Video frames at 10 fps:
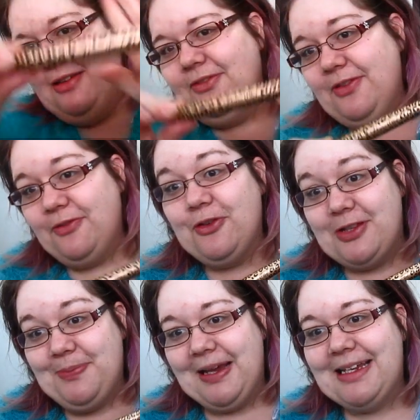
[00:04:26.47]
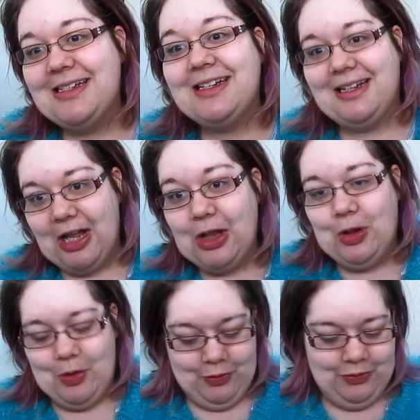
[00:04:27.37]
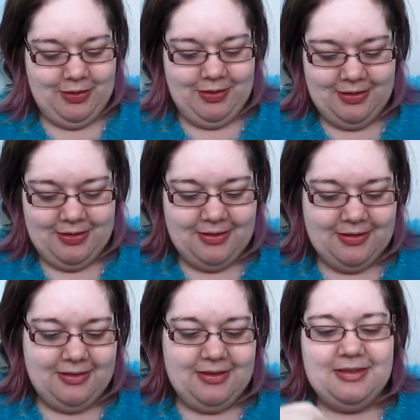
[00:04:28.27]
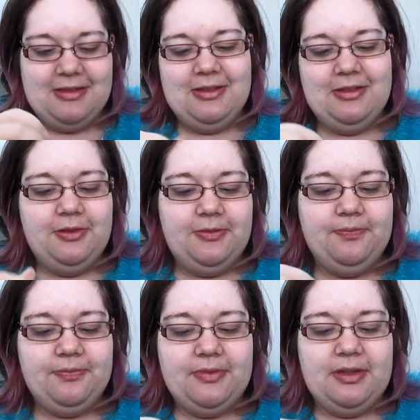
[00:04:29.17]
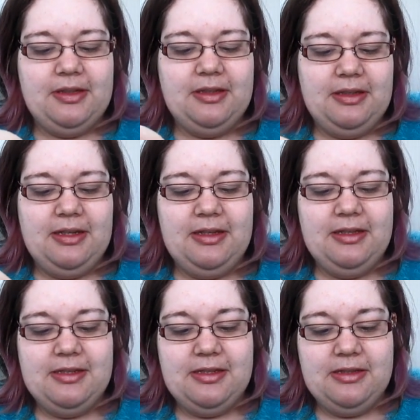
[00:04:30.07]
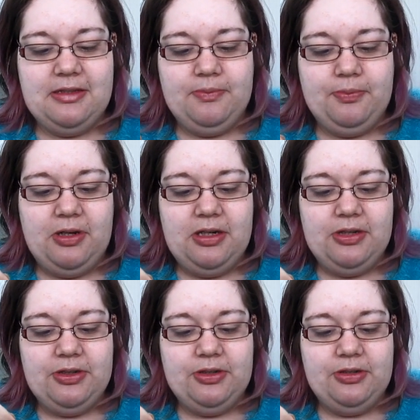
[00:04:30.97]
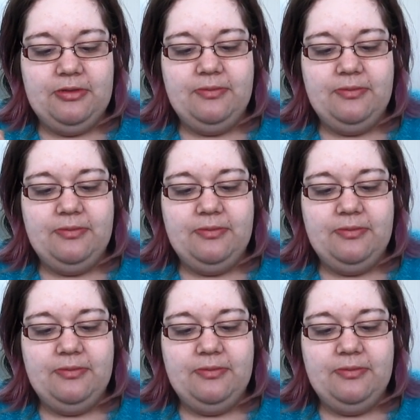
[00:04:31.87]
love it for its packaging alone. So, and this is the brush.